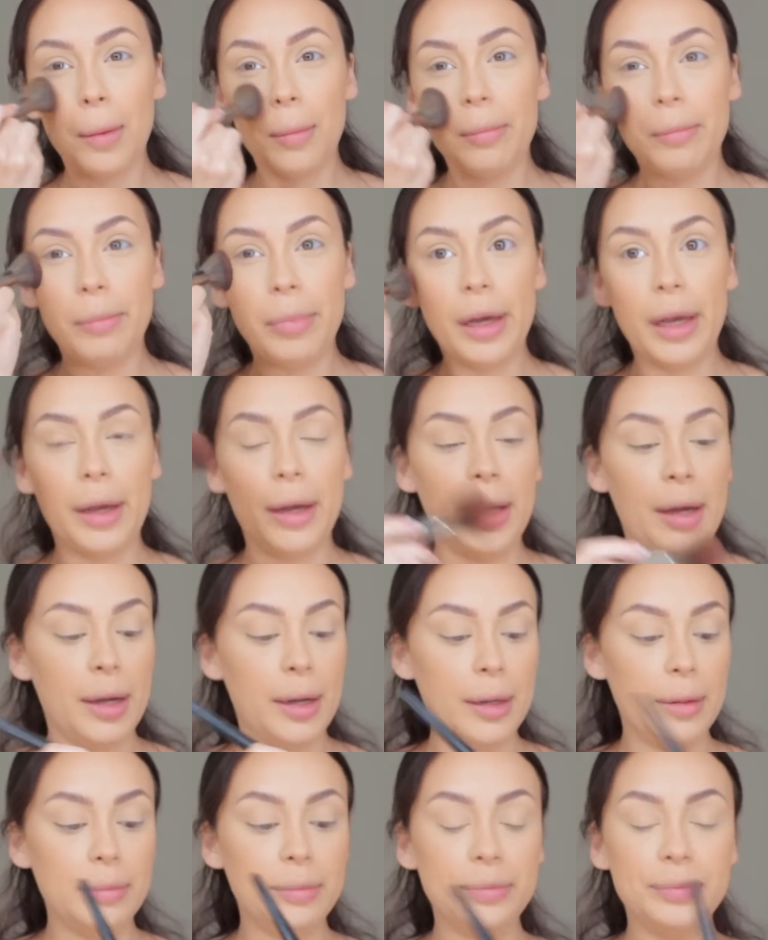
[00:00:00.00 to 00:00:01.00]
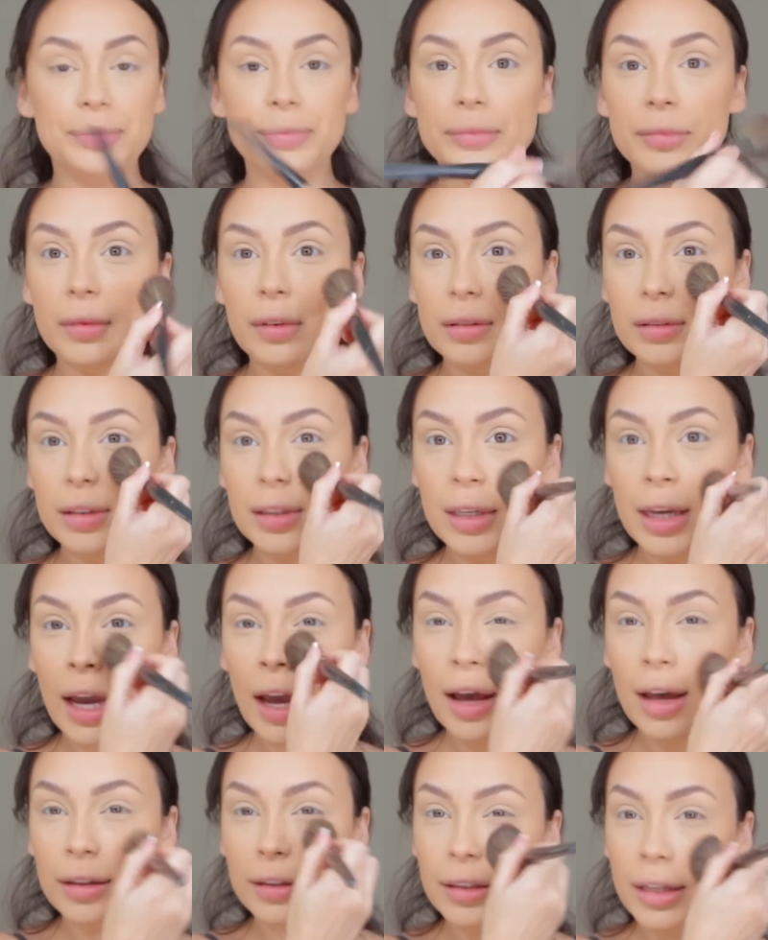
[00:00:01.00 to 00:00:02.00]
But
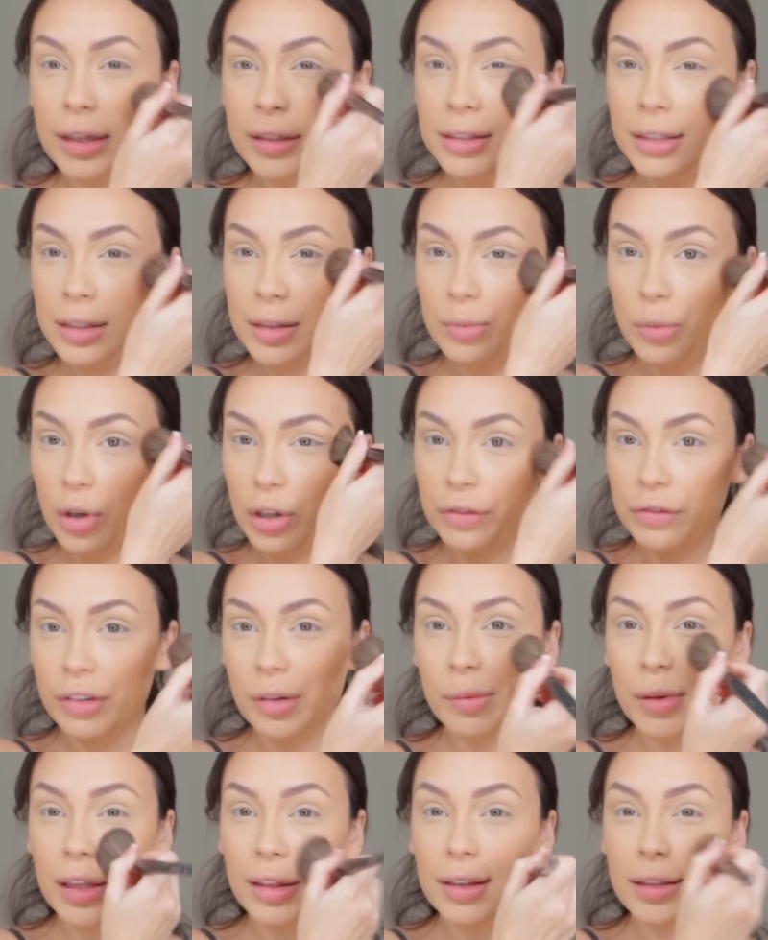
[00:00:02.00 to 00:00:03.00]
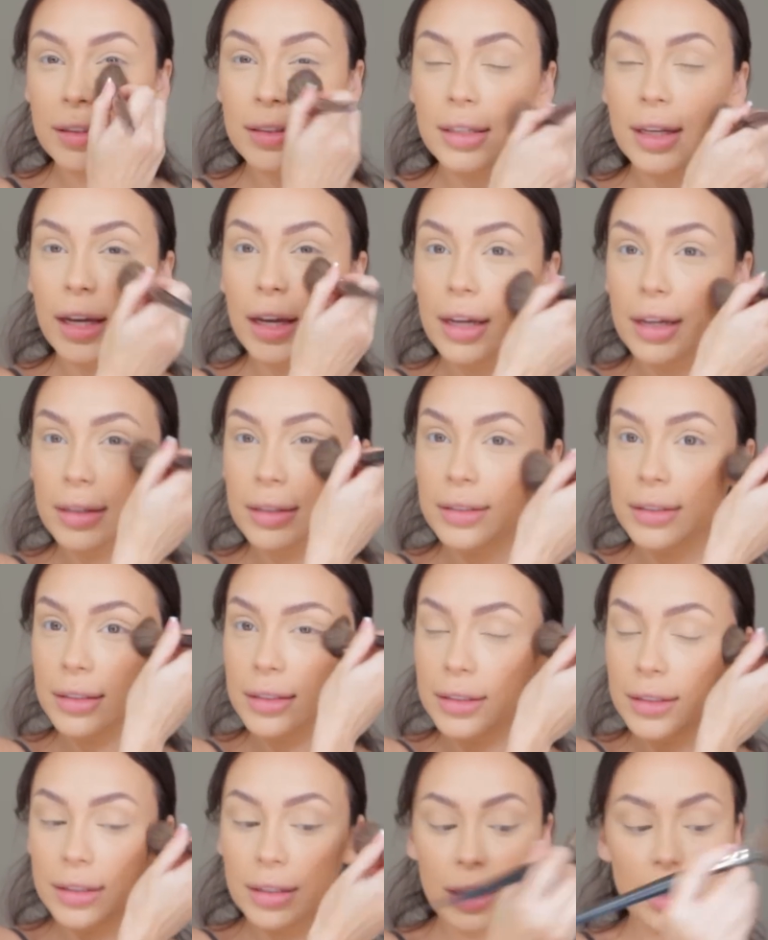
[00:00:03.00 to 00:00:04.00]
yeah, less is more for me these
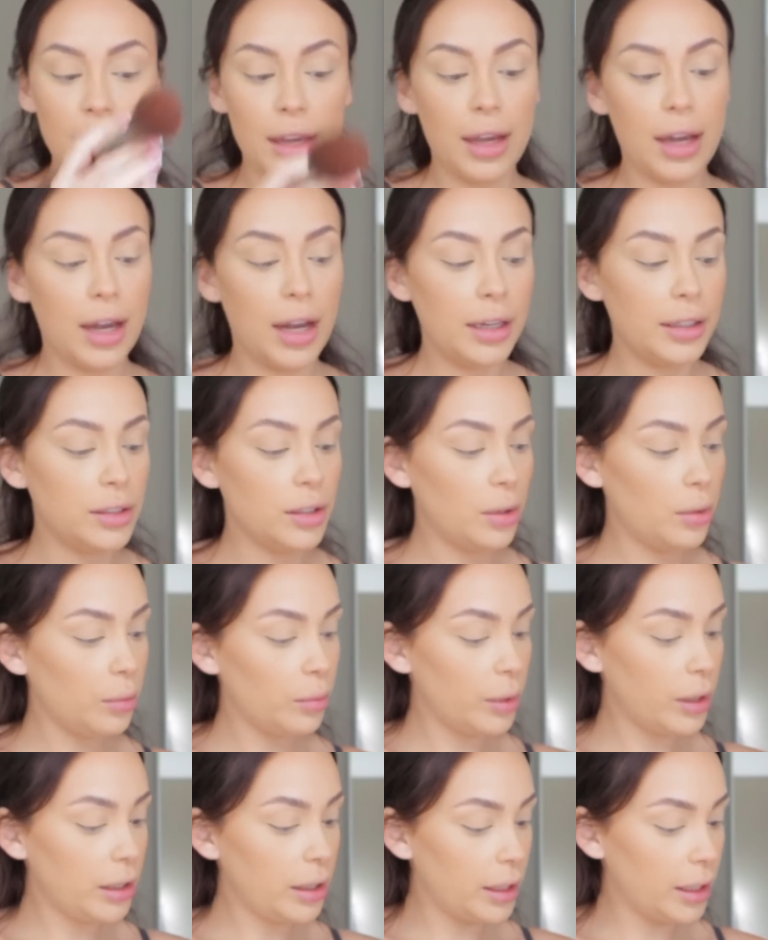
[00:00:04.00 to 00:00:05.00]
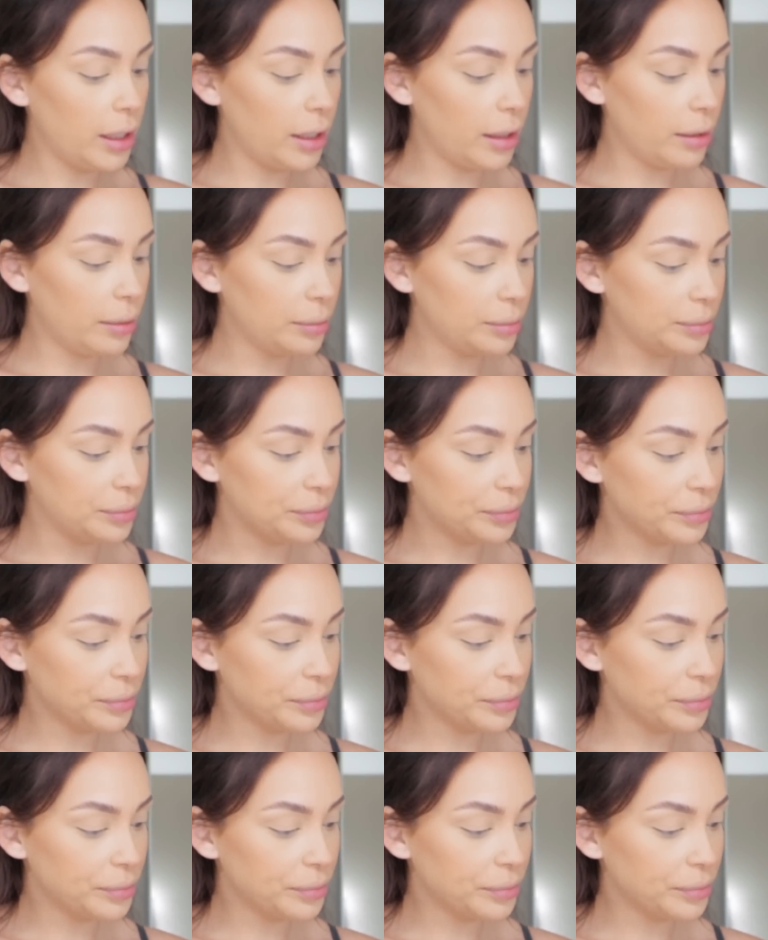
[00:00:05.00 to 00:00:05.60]
days. I don't really